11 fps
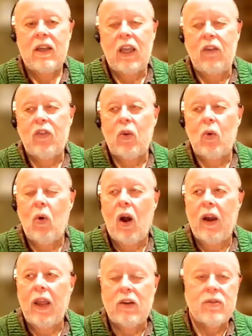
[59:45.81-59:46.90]
if you
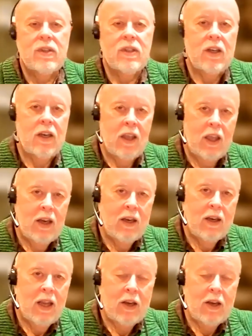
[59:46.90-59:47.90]
are interested in